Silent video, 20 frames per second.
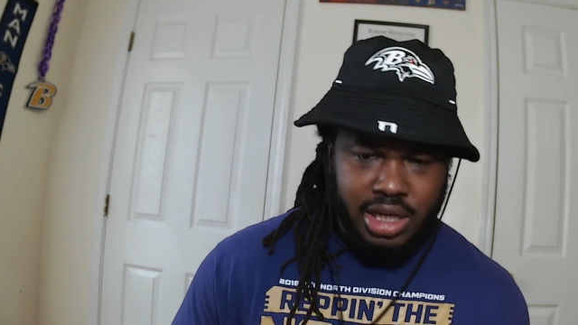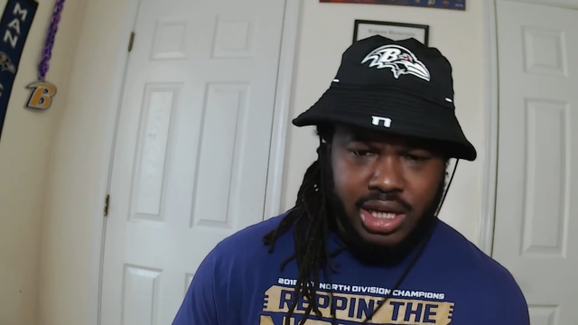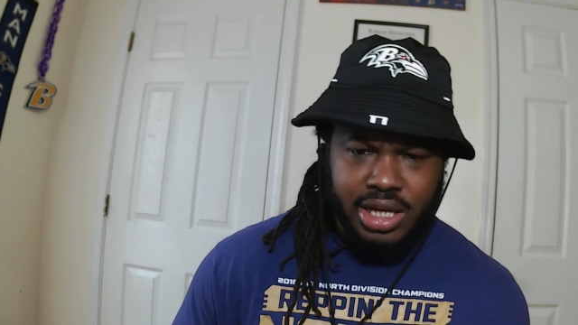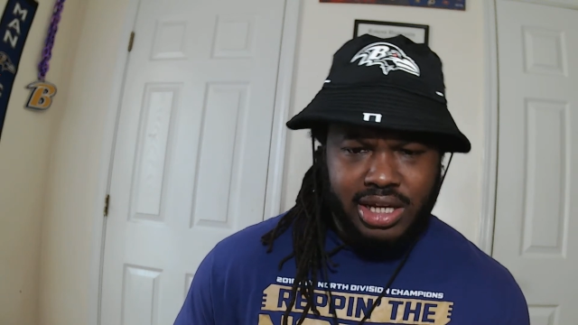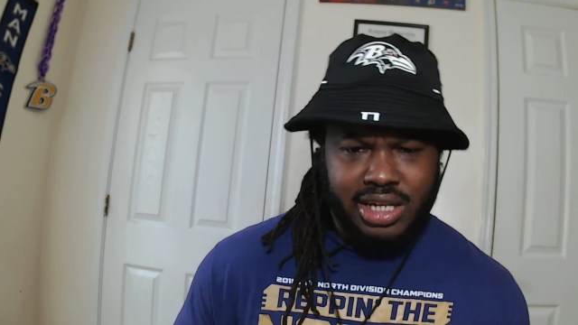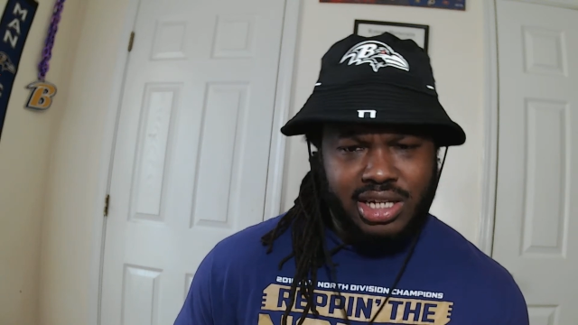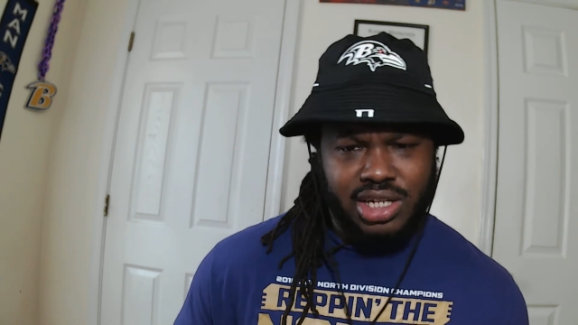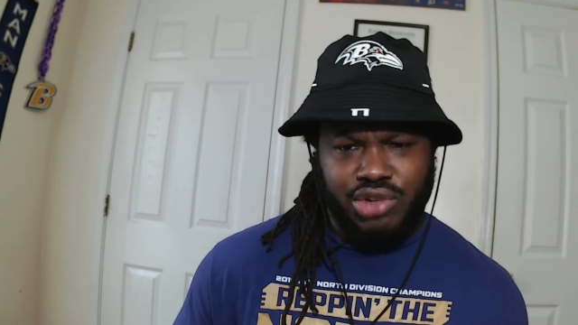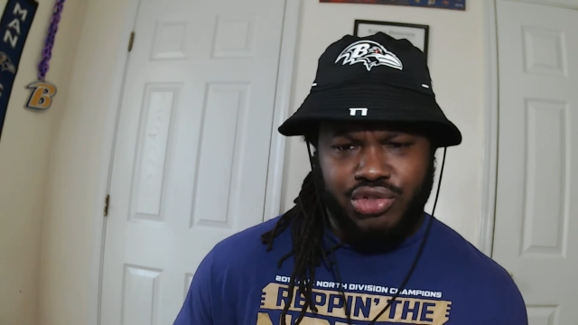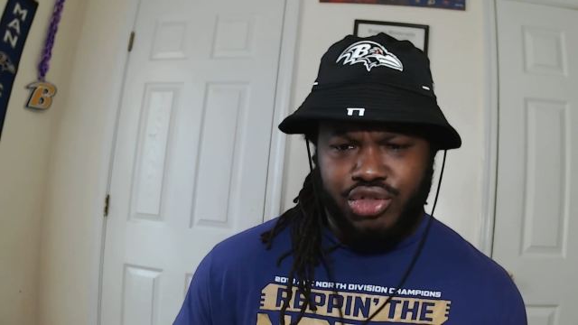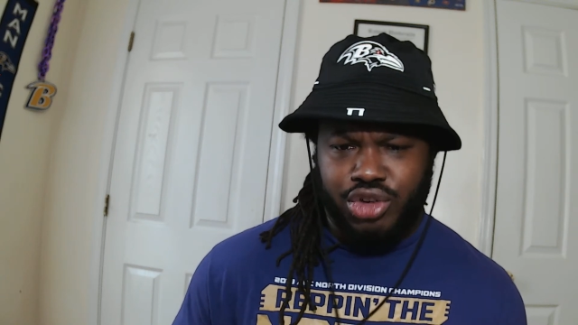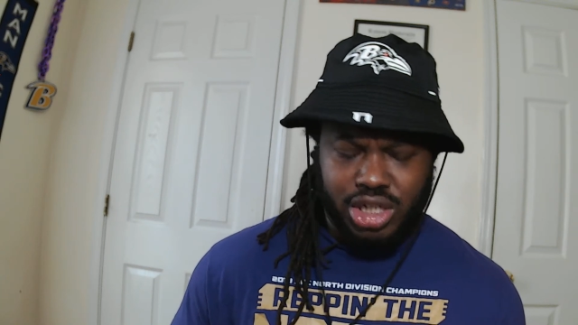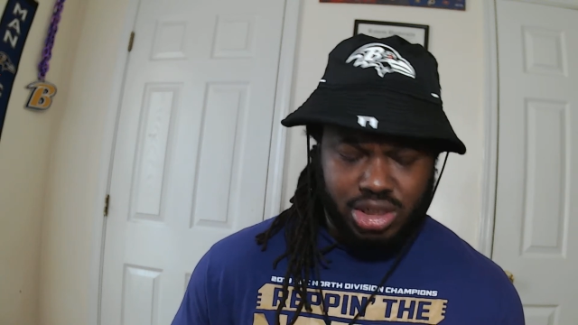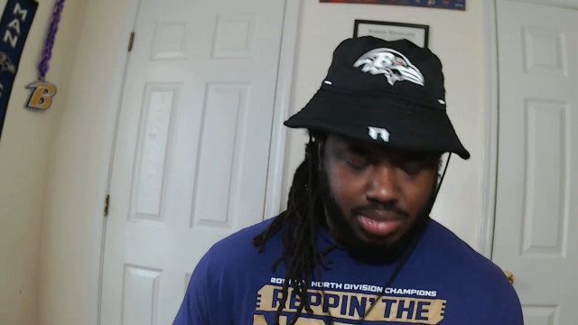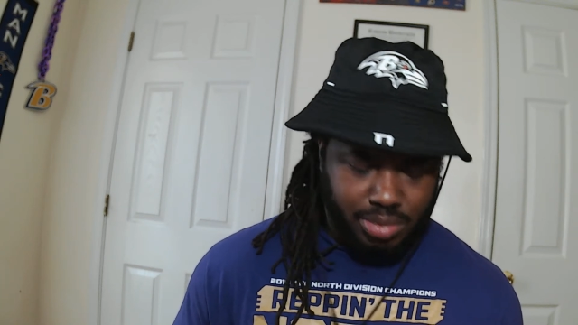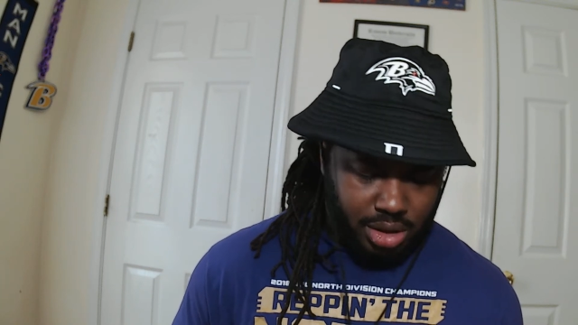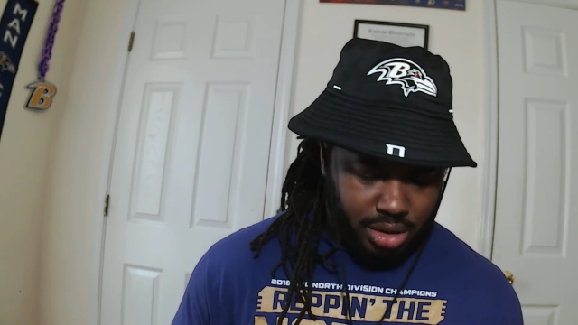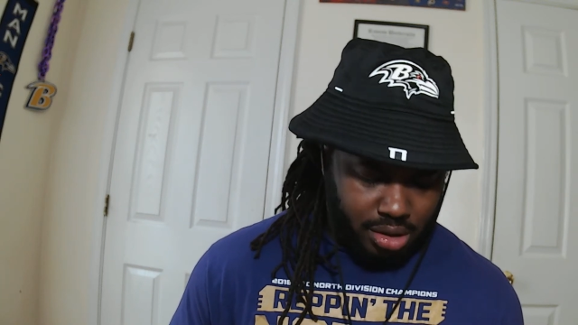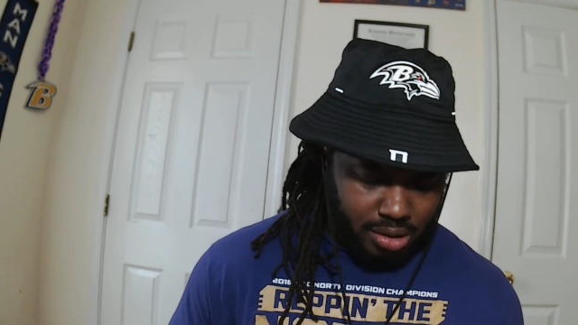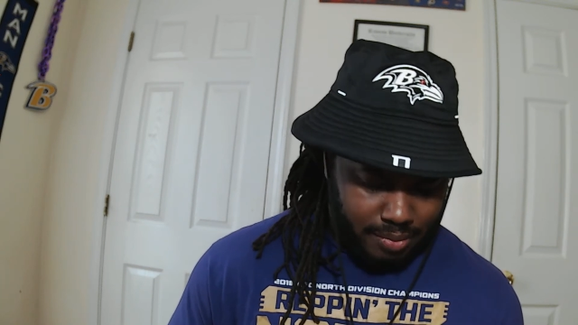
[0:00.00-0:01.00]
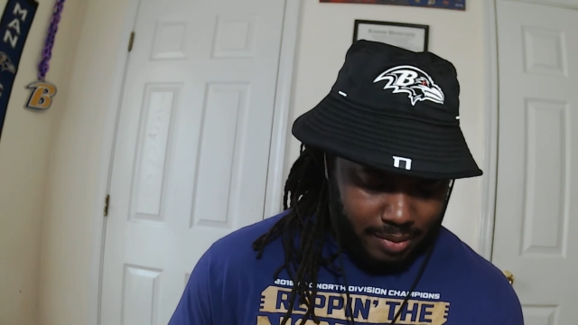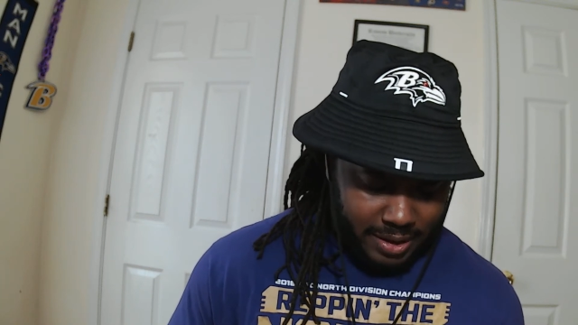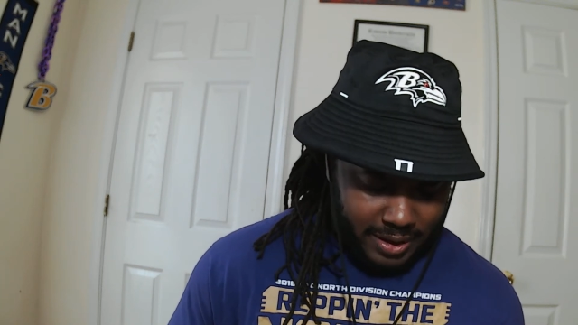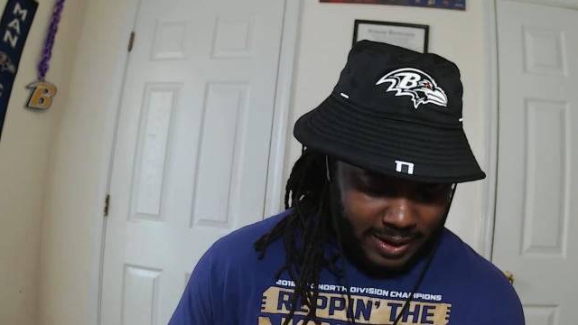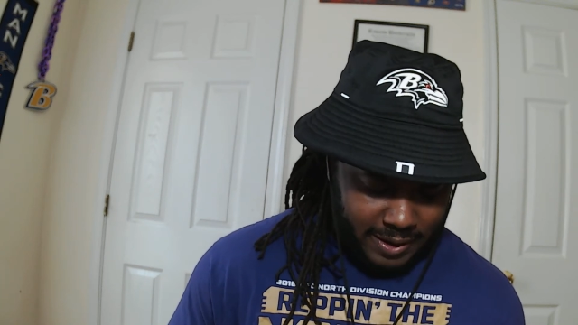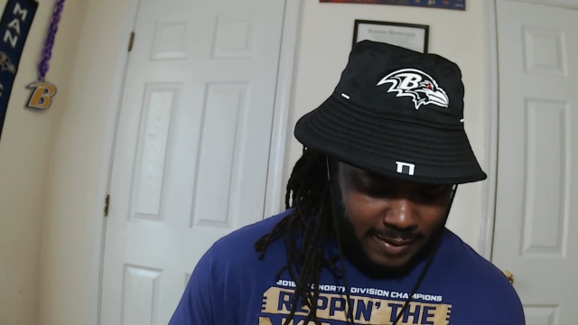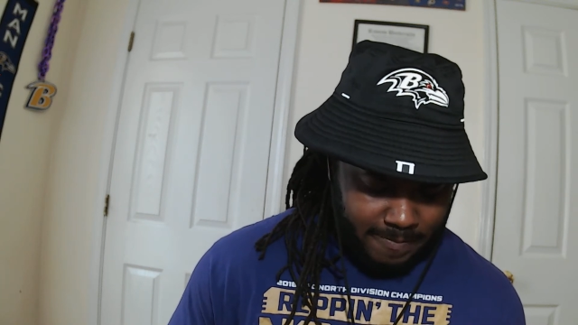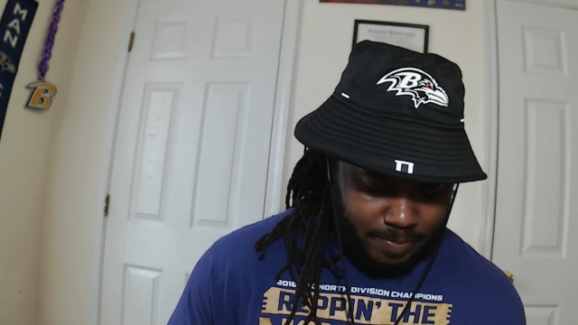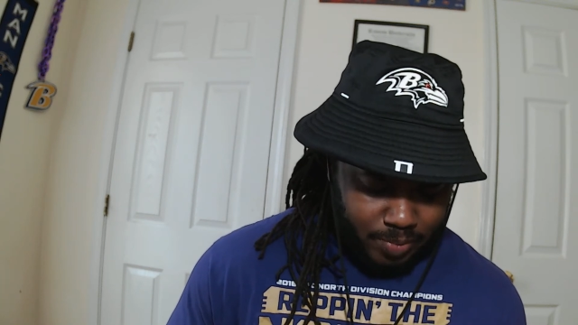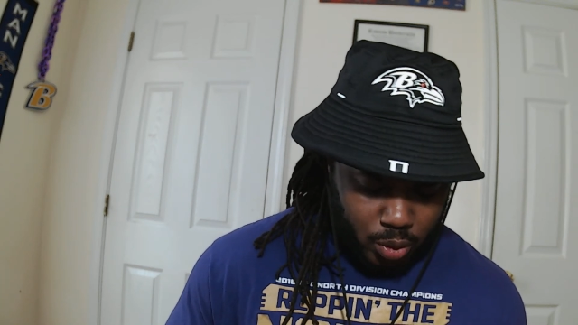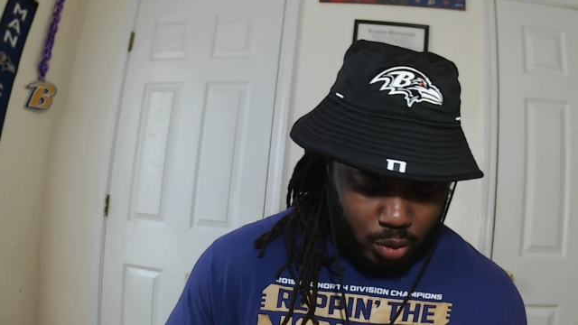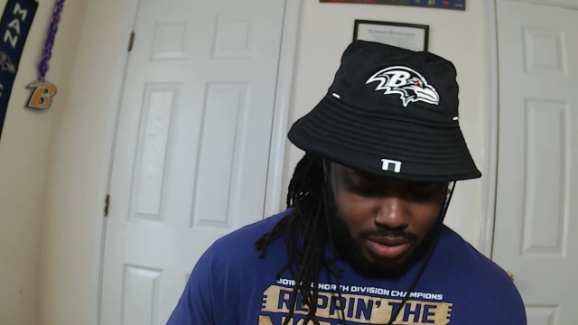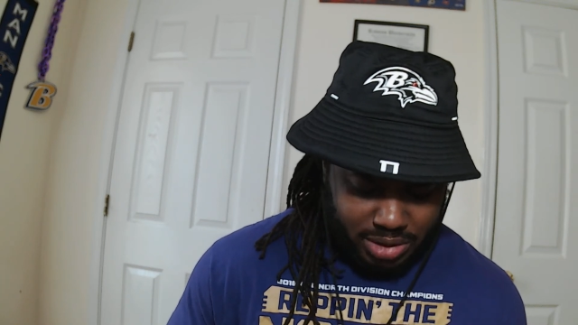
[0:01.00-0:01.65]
in his freshman year, man, with